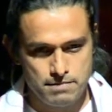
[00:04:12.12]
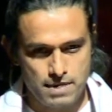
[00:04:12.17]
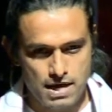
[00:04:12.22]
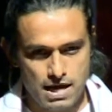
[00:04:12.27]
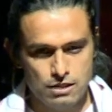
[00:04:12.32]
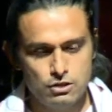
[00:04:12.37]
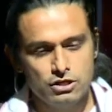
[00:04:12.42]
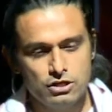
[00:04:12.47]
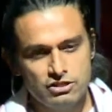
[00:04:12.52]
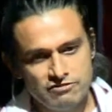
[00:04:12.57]

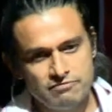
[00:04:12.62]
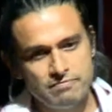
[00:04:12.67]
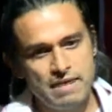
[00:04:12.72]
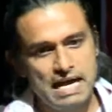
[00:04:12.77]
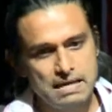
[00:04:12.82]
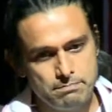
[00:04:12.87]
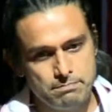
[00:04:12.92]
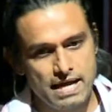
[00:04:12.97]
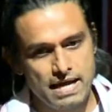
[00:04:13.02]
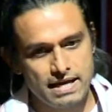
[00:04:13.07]
A lot of
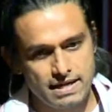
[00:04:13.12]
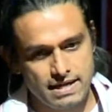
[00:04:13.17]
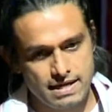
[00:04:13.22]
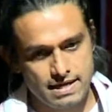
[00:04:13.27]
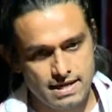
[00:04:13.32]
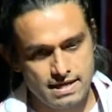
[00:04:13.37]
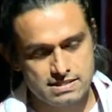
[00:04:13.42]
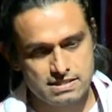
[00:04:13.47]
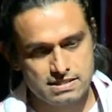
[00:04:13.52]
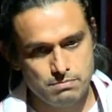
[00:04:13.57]

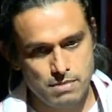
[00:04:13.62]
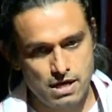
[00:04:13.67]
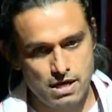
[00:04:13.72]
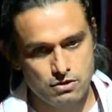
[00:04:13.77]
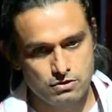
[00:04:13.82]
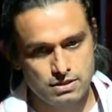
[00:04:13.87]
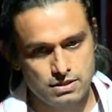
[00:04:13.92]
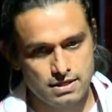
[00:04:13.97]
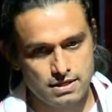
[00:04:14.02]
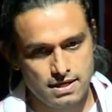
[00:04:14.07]
backpacking is
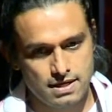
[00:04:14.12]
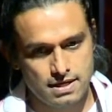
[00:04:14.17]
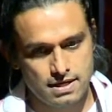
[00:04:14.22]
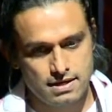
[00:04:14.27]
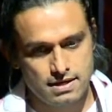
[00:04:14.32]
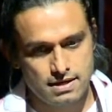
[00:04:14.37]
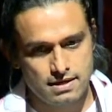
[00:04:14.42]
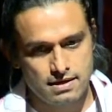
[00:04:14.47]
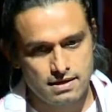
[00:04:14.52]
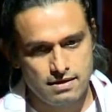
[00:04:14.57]
about
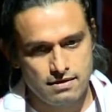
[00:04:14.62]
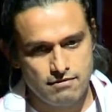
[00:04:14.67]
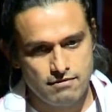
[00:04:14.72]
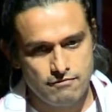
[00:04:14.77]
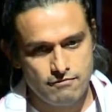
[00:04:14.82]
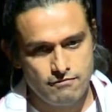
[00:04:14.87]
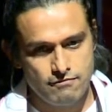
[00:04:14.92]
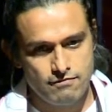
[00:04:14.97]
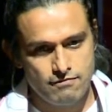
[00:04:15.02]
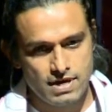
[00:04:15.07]

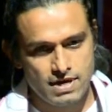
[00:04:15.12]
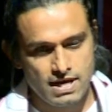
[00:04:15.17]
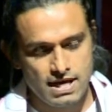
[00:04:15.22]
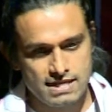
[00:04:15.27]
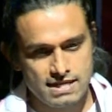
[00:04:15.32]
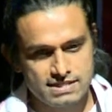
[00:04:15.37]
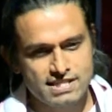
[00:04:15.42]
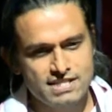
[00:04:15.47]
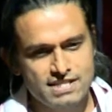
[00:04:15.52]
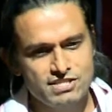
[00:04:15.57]

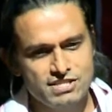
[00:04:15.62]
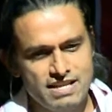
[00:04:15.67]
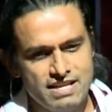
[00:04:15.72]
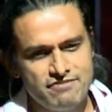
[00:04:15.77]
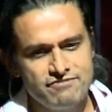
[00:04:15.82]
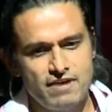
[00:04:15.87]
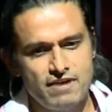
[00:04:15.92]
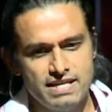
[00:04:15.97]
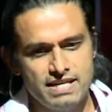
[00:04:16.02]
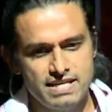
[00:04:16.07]
essentially
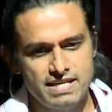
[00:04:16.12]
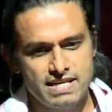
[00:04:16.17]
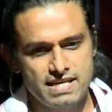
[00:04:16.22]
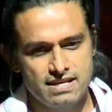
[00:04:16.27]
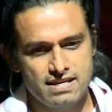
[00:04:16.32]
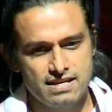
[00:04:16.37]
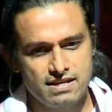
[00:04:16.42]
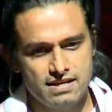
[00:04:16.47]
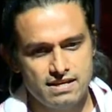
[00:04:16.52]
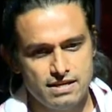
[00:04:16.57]

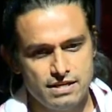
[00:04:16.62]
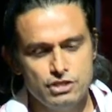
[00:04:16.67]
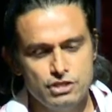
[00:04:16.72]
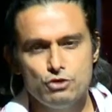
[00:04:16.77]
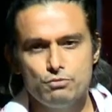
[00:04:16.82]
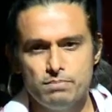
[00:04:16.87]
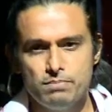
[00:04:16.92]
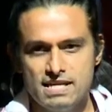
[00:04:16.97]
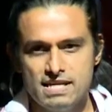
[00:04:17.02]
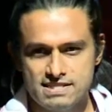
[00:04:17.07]
finding
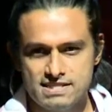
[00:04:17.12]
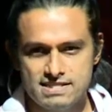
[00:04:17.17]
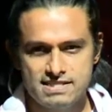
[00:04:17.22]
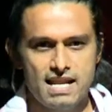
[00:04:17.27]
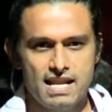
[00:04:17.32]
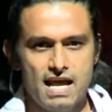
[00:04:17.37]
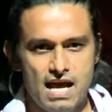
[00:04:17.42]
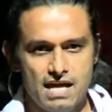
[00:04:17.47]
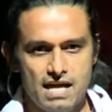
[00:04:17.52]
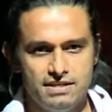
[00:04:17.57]
new places
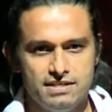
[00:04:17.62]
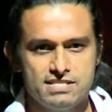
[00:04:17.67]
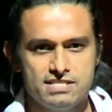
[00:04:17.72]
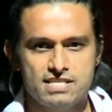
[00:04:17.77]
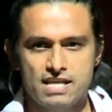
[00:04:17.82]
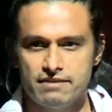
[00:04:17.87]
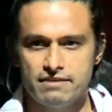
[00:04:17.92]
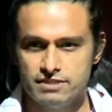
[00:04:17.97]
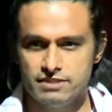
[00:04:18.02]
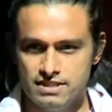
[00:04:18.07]
that are
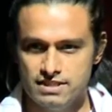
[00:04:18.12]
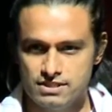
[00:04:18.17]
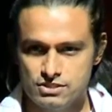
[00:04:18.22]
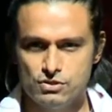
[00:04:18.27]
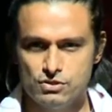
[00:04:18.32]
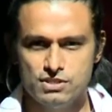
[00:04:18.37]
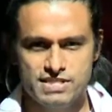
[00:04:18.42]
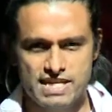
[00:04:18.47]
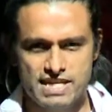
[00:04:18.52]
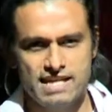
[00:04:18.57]
undiscovered.
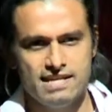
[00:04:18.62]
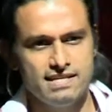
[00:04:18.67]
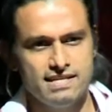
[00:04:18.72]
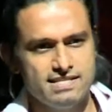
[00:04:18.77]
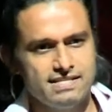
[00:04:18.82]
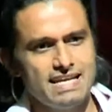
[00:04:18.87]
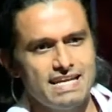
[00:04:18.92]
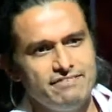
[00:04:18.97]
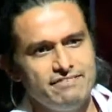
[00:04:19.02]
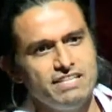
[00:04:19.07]
So
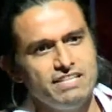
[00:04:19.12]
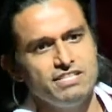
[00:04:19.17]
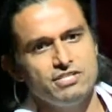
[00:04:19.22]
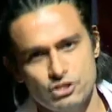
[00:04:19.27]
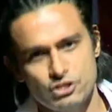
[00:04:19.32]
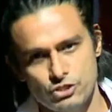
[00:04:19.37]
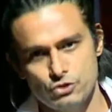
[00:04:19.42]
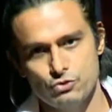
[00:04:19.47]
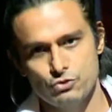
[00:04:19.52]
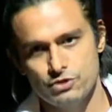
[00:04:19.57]
it's
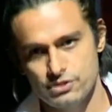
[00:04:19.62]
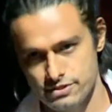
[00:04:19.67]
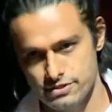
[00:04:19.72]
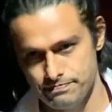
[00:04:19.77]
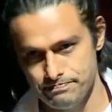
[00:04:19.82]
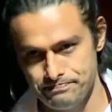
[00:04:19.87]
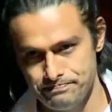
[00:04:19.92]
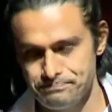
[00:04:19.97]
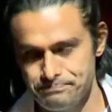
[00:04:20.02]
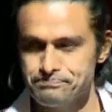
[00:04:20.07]
adventure tourism.
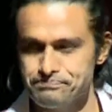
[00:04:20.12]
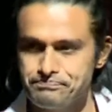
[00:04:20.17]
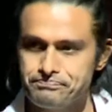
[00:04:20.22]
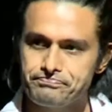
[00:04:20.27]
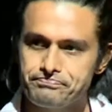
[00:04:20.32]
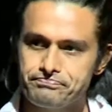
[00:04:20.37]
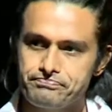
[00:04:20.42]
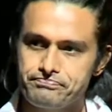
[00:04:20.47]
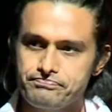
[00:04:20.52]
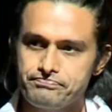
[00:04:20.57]

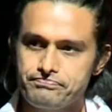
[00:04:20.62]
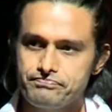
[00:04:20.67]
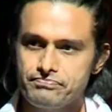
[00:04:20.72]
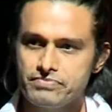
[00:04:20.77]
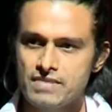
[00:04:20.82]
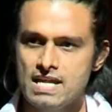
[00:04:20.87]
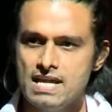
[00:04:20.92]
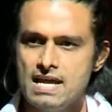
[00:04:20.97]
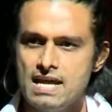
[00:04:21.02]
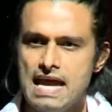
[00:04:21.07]

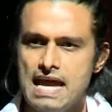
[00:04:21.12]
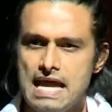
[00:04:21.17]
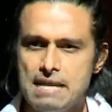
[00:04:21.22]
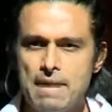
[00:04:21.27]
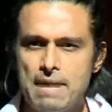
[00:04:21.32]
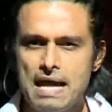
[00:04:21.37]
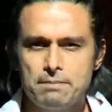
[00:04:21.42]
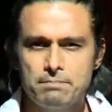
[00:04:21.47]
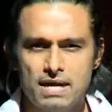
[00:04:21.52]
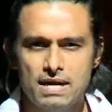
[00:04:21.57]
And
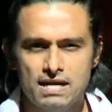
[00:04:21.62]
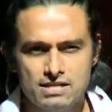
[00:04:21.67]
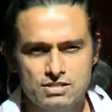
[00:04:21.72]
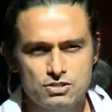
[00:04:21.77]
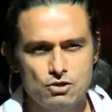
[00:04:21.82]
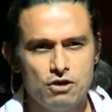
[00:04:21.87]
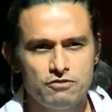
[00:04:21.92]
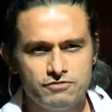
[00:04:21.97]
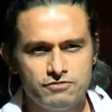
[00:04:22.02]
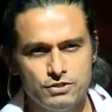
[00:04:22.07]

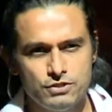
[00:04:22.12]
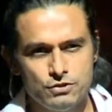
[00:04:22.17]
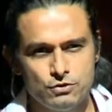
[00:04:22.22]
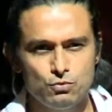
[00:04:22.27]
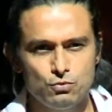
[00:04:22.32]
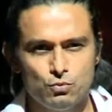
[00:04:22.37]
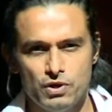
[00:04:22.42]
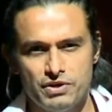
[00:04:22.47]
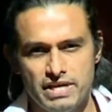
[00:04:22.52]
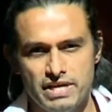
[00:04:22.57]
backpackers often
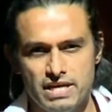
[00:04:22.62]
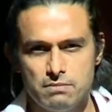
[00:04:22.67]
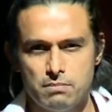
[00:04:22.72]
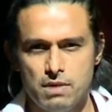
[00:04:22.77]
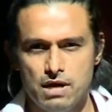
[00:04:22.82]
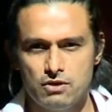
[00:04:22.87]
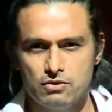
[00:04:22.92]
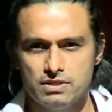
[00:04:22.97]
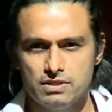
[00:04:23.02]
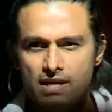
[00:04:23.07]
don't worry
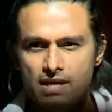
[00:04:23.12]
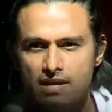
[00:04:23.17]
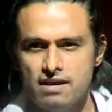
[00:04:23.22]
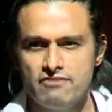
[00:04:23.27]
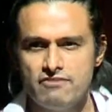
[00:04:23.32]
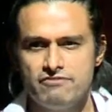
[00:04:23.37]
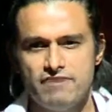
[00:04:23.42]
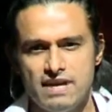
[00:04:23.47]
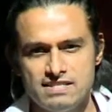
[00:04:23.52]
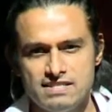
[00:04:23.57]

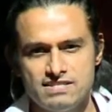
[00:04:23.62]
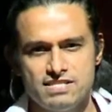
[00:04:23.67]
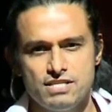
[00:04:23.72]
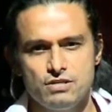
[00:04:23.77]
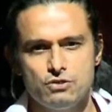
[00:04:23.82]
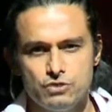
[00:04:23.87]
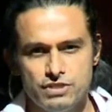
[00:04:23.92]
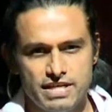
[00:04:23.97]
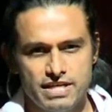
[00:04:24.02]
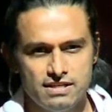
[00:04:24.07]
about fancy
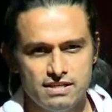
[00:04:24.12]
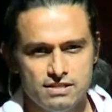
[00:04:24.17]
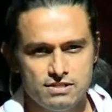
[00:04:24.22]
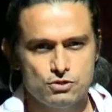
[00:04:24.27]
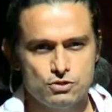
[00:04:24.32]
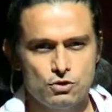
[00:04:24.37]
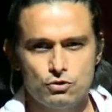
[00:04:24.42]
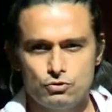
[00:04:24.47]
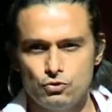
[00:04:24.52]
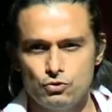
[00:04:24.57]

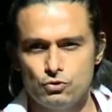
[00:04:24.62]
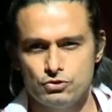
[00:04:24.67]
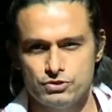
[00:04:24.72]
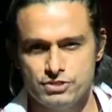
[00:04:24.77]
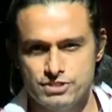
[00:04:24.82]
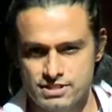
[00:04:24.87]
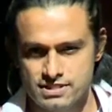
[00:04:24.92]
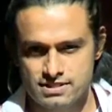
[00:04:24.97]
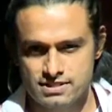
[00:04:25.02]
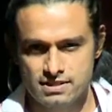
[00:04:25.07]
hotels or
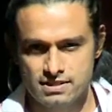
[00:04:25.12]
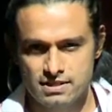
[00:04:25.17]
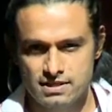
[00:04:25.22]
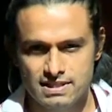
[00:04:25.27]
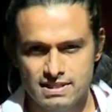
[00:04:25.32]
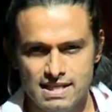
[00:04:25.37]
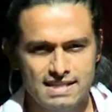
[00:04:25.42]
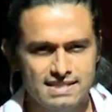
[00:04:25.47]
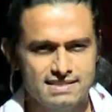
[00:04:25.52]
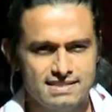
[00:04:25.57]

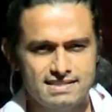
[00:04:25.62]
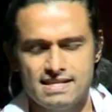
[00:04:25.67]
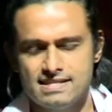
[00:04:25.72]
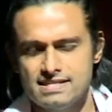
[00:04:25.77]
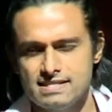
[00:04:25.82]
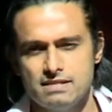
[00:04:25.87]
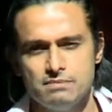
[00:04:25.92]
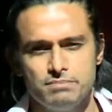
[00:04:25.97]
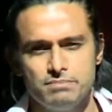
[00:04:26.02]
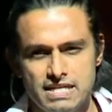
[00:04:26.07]
roads.
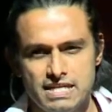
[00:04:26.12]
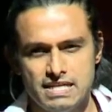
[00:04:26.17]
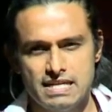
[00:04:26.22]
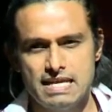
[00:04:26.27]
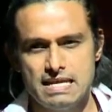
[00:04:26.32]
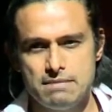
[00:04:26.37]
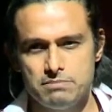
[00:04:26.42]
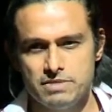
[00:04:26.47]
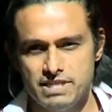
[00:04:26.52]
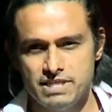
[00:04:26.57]
That's
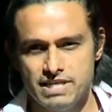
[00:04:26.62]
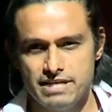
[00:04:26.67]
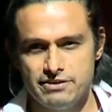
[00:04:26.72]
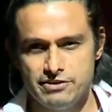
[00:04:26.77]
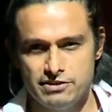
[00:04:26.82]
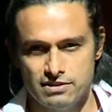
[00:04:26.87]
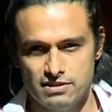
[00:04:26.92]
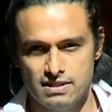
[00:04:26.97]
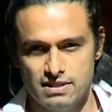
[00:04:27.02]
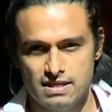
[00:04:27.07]
completely
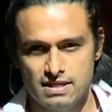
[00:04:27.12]
immaterial.